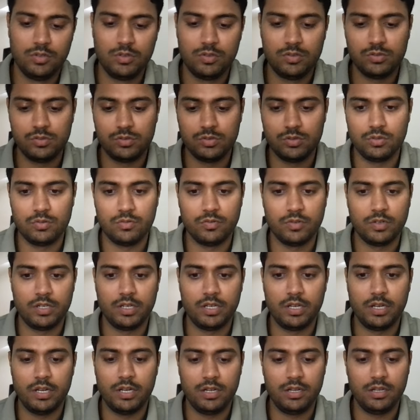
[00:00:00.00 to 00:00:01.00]
So
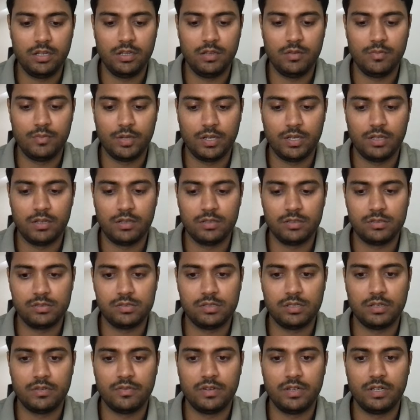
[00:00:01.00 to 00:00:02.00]
180 minus
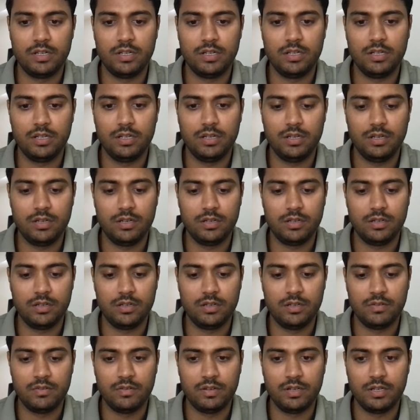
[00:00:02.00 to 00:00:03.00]
70
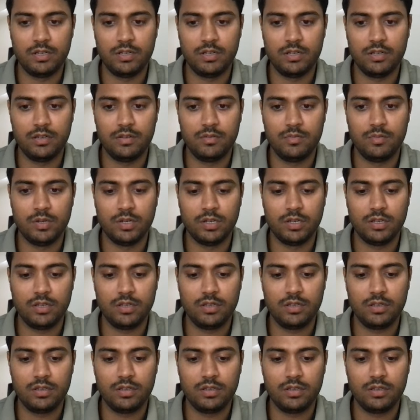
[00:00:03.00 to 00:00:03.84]
divided by,